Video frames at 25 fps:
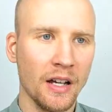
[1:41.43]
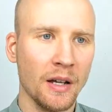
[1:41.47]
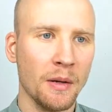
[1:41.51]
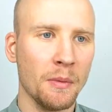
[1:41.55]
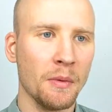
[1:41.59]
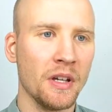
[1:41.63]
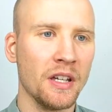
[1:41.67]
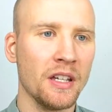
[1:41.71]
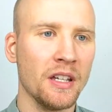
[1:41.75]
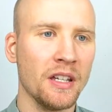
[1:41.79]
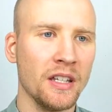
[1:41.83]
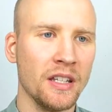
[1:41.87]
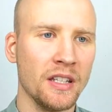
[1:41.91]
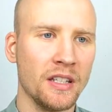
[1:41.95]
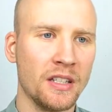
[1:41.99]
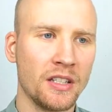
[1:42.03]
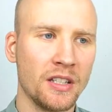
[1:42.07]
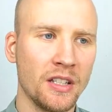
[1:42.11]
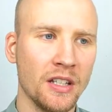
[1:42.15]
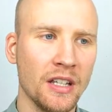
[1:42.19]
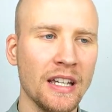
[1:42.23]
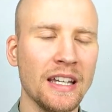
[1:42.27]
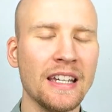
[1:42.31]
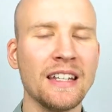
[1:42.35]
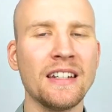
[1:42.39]
it
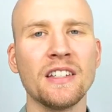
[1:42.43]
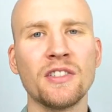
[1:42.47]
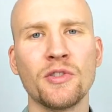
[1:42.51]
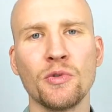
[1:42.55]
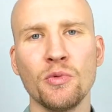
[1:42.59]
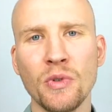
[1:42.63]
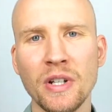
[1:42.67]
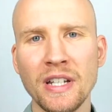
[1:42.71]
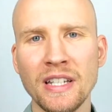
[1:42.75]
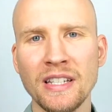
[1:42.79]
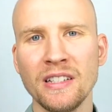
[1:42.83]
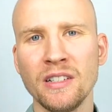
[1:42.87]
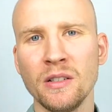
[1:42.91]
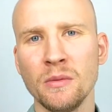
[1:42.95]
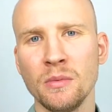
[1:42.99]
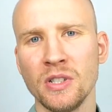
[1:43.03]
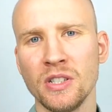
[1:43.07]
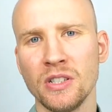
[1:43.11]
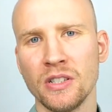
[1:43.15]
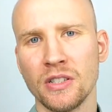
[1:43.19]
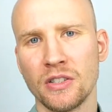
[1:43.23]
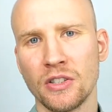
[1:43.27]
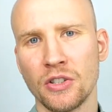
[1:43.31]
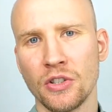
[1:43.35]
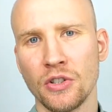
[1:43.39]
is
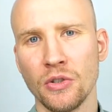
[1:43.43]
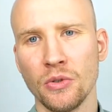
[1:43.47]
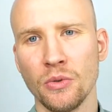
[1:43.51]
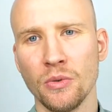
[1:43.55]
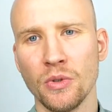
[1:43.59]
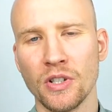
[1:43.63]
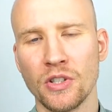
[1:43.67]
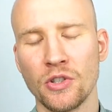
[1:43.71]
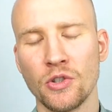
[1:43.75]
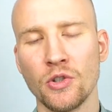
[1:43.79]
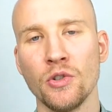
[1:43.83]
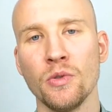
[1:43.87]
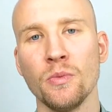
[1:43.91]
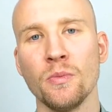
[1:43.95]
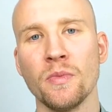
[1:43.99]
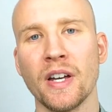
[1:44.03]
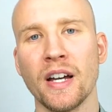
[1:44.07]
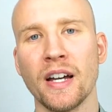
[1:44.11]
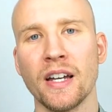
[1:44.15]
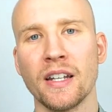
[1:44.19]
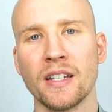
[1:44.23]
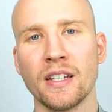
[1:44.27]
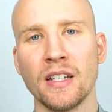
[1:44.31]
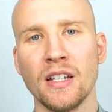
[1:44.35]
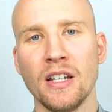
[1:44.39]
reasonable to assume
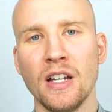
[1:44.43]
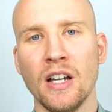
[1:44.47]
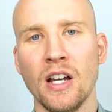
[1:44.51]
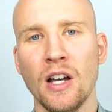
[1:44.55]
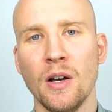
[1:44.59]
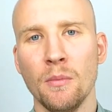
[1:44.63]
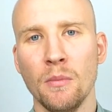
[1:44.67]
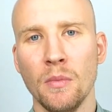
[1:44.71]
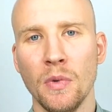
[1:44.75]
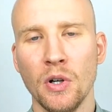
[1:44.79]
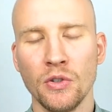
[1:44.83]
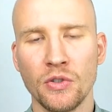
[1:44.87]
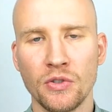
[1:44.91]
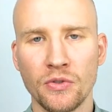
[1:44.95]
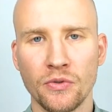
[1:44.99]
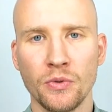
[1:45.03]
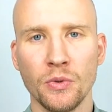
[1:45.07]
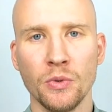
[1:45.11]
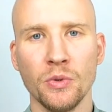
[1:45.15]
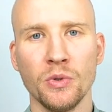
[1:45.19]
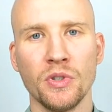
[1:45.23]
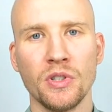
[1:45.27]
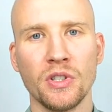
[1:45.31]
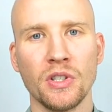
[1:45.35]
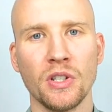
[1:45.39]
that most
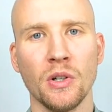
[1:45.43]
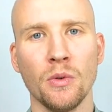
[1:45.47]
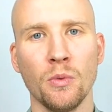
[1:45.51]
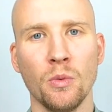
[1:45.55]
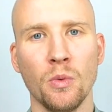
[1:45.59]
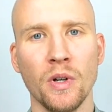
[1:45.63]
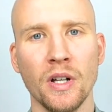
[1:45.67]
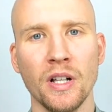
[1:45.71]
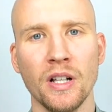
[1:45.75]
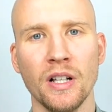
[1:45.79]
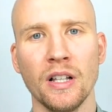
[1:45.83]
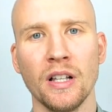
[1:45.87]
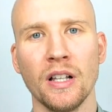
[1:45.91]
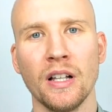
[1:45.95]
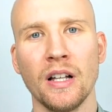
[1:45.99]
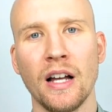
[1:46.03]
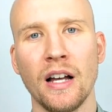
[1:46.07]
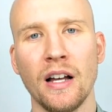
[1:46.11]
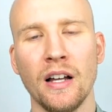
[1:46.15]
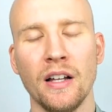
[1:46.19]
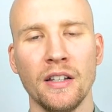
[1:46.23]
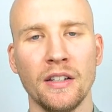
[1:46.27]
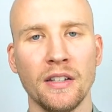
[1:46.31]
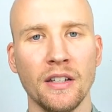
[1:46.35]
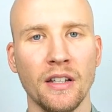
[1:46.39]
fruits will
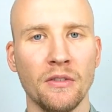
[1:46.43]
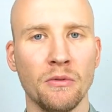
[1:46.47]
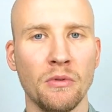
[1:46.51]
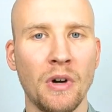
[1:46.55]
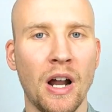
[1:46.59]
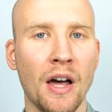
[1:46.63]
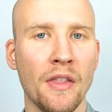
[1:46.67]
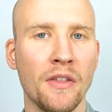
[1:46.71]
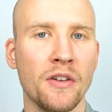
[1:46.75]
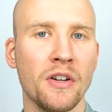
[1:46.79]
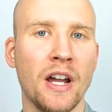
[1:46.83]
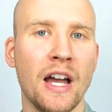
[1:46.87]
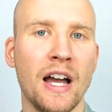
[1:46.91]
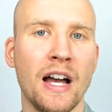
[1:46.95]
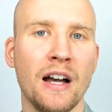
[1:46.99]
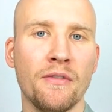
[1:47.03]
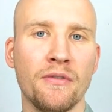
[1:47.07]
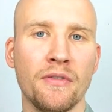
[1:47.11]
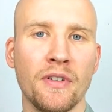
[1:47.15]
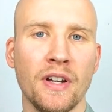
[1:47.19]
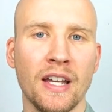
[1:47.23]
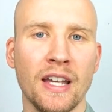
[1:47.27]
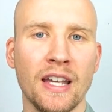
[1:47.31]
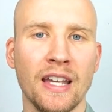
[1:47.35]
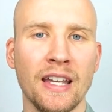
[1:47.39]
rather have
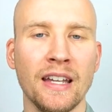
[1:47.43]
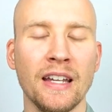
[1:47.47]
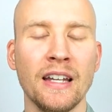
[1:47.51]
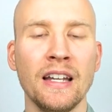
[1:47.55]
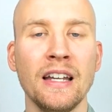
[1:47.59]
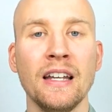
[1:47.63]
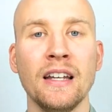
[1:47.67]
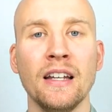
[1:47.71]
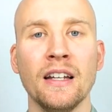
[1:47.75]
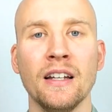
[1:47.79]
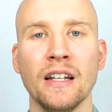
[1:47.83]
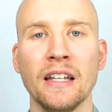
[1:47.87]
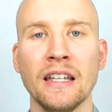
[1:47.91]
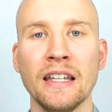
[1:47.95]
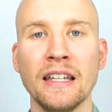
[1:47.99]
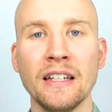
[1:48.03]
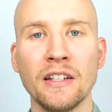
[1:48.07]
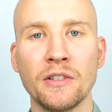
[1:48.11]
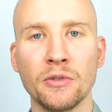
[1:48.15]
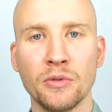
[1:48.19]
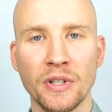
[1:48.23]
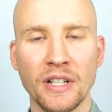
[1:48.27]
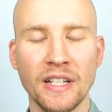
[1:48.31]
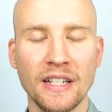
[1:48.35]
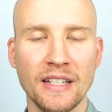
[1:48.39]
a
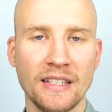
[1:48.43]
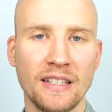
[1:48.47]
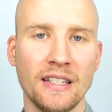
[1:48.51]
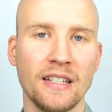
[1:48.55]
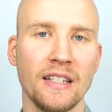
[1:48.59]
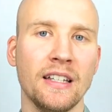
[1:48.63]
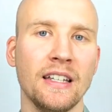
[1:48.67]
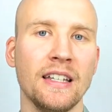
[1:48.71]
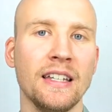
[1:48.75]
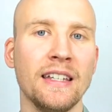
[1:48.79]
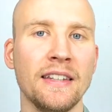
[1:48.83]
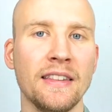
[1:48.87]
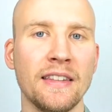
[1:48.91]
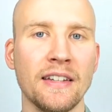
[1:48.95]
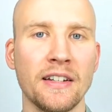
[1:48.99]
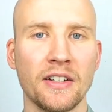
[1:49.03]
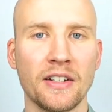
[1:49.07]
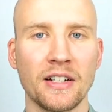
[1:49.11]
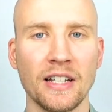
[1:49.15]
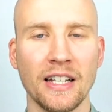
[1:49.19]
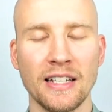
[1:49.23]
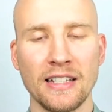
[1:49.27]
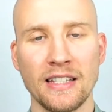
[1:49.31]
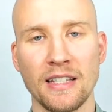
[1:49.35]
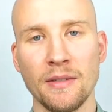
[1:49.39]
increase in their
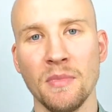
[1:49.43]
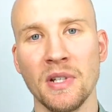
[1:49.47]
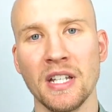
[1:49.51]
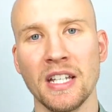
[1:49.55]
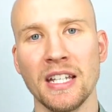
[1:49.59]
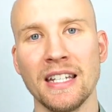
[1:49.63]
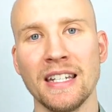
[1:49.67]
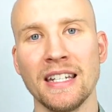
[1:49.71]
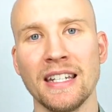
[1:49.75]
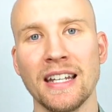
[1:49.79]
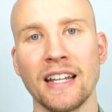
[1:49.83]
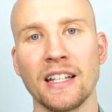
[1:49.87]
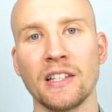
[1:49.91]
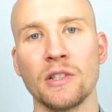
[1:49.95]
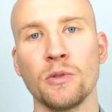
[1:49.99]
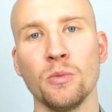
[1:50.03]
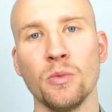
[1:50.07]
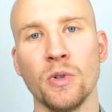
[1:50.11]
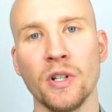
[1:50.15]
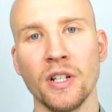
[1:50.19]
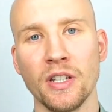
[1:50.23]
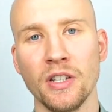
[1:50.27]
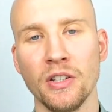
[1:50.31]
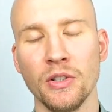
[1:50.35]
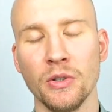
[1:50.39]
glycemic index
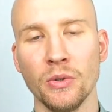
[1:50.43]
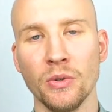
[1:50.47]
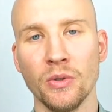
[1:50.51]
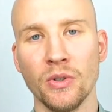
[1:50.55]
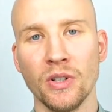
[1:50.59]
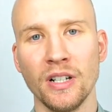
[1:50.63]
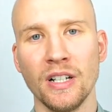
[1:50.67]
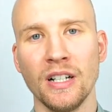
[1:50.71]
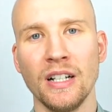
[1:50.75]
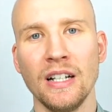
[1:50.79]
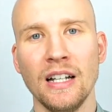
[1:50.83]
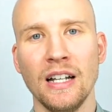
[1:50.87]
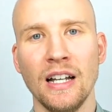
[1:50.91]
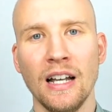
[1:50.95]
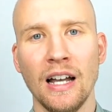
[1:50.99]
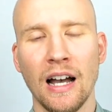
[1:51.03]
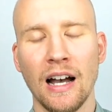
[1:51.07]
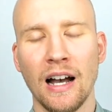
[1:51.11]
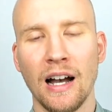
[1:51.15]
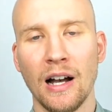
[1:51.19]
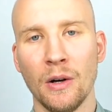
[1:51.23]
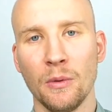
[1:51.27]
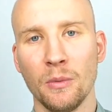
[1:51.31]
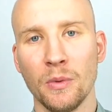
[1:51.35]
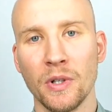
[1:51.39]
when you
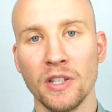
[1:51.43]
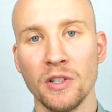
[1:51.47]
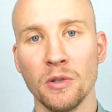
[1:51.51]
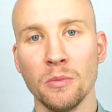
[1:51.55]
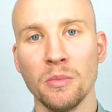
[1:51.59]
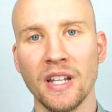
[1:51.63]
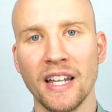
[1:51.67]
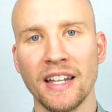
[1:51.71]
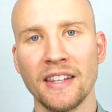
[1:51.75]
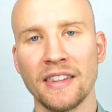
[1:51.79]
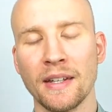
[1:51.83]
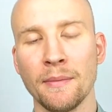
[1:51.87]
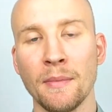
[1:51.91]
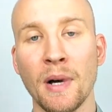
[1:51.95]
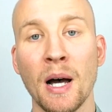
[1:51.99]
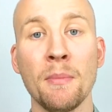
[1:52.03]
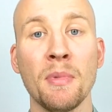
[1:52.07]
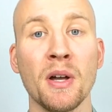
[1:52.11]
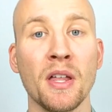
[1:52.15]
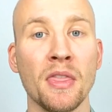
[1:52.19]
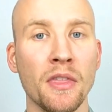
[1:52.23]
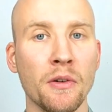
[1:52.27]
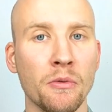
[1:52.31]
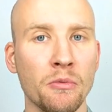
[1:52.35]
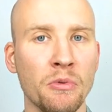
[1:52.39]
blend them up,
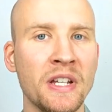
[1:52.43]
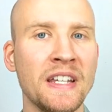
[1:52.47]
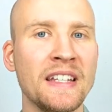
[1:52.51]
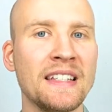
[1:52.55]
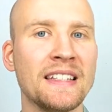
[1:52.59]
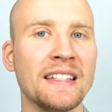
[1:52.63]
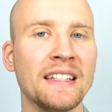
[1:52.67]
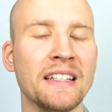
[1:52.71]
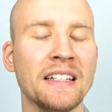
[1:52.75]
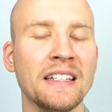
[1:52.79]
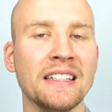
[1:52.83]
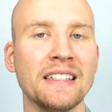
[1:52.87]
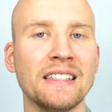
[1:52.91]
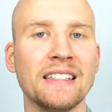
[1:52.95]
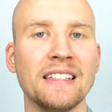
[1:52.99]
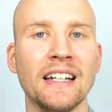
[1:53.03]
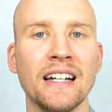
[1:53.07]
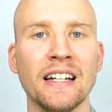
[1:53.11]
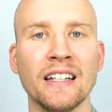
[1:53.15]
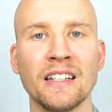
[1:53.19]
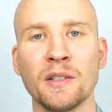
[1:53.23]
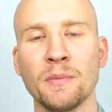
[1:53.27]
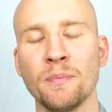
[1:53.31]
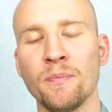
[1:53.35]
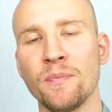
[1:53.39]
and the reason is
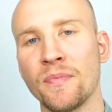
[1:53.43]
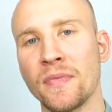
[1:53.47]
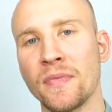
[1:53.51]
that